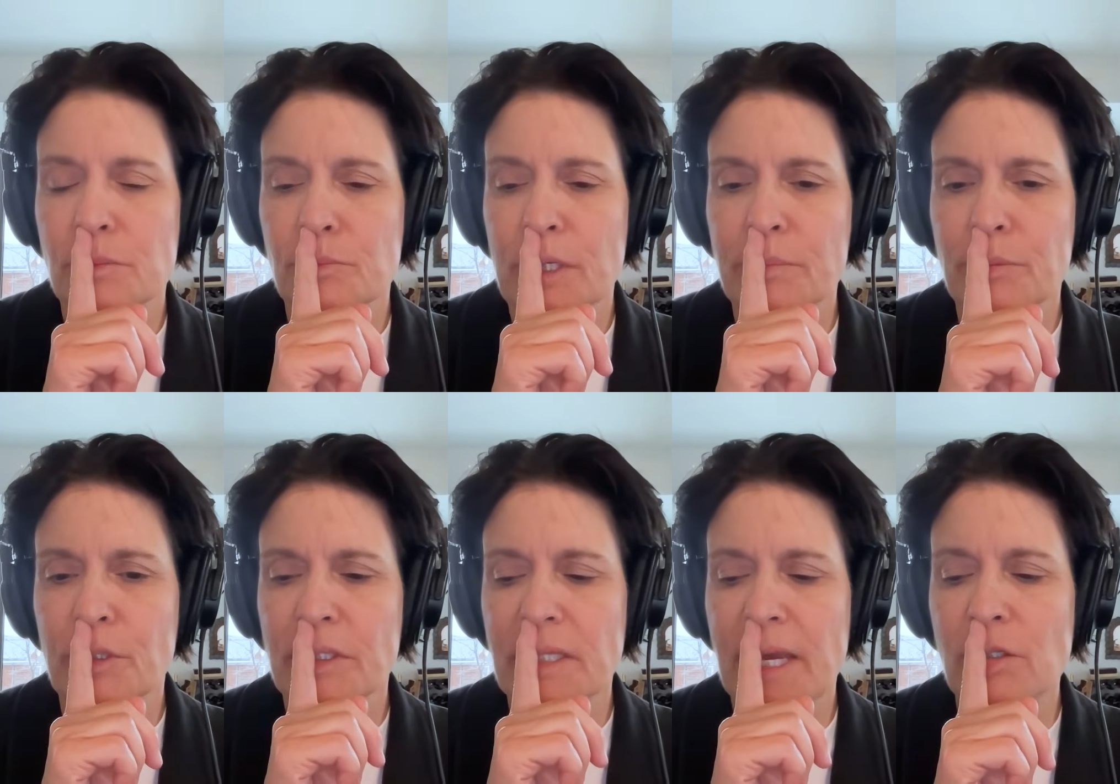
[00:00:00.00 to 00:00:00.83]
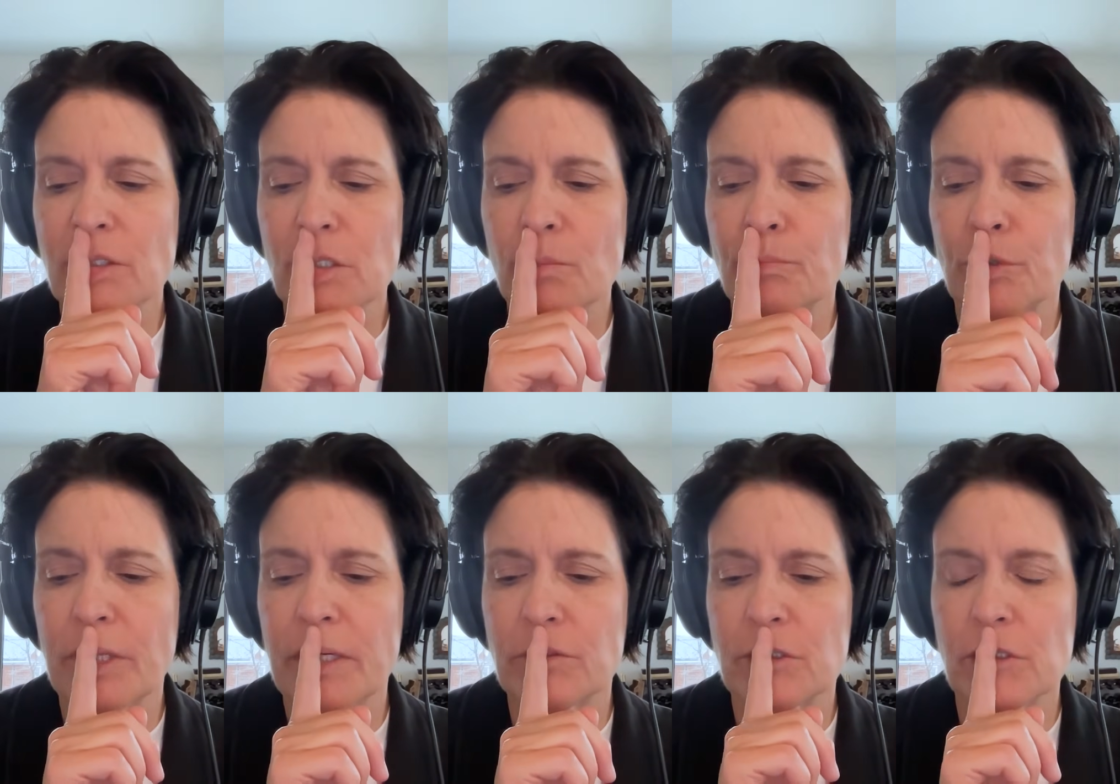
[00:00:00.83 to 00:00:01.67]
make a point? They also put
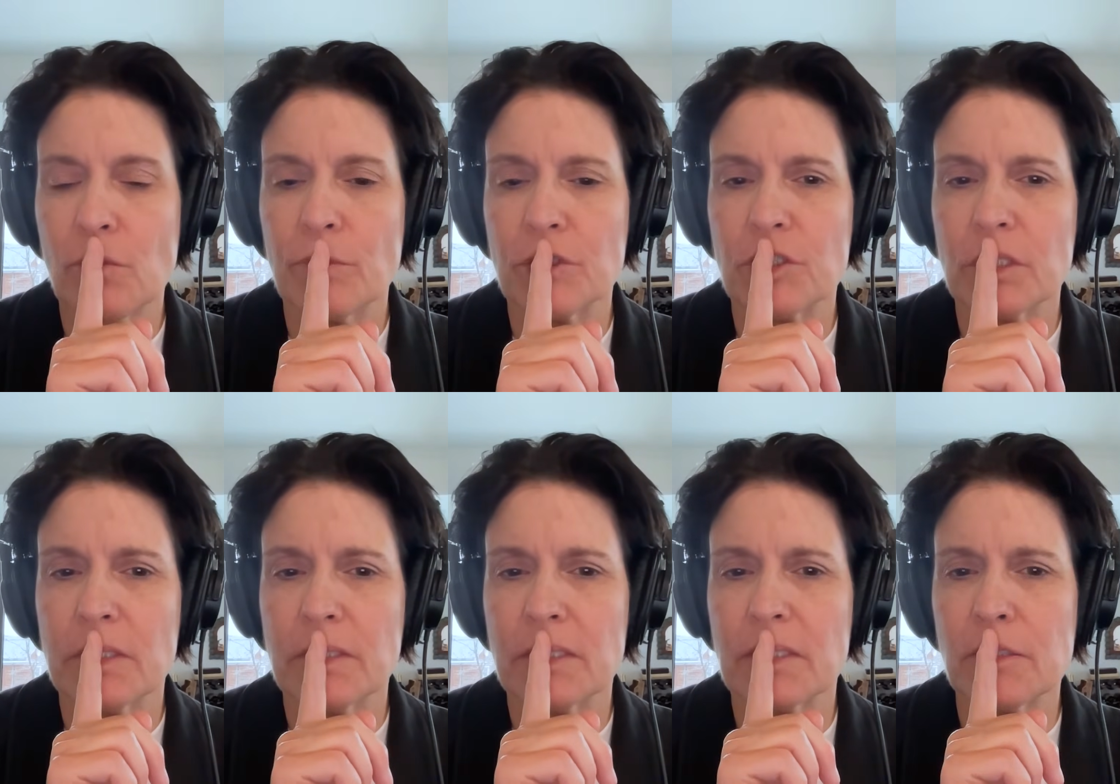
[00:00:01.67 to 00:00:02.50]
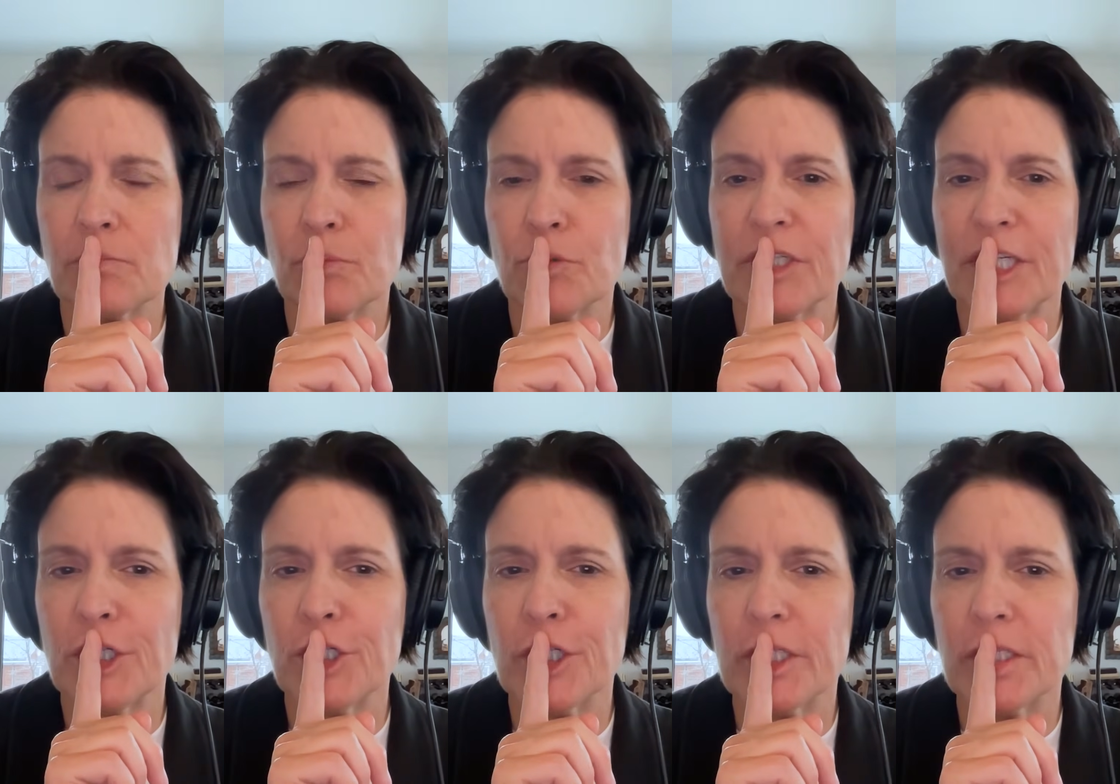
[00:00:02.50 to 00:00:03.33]
out so much content that's pretty
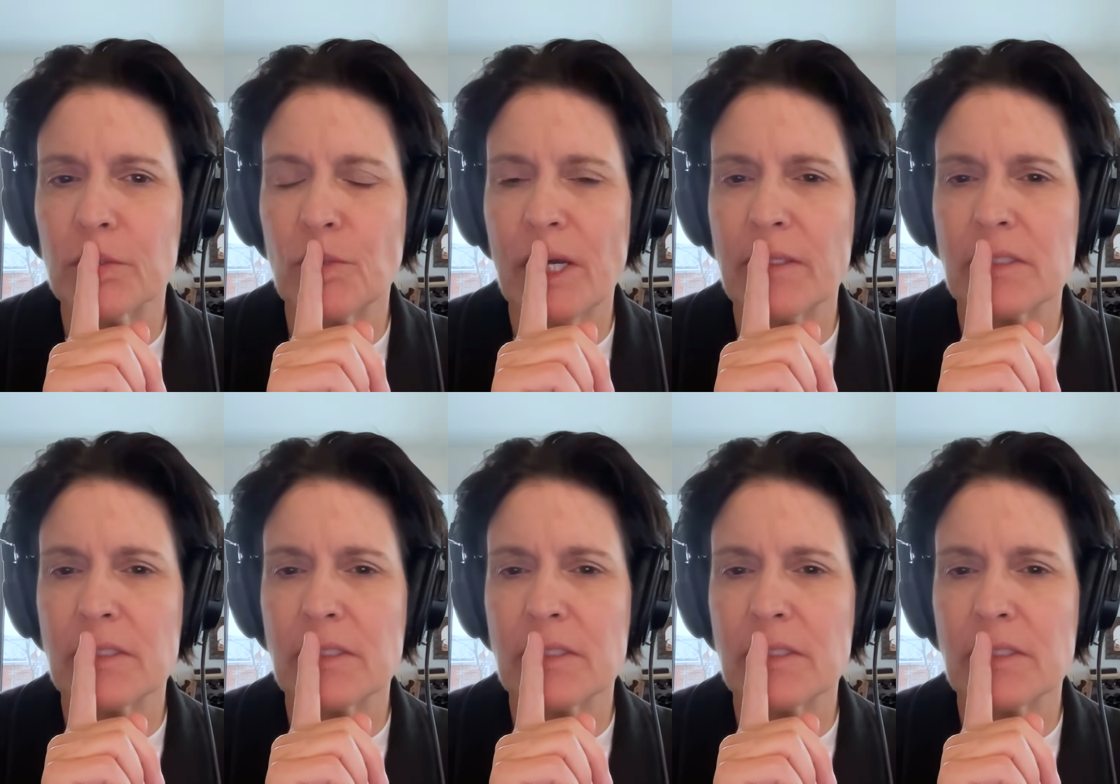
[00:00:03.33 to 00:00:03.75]
good, right?